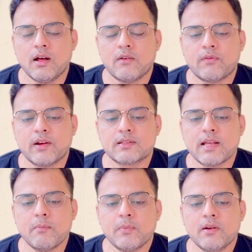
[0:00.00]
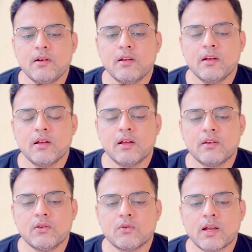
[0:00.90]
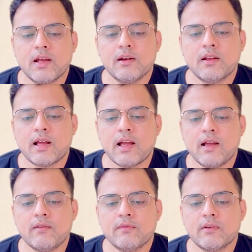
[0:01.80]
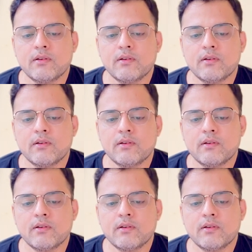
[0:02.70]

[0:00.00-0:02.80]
for example, you can have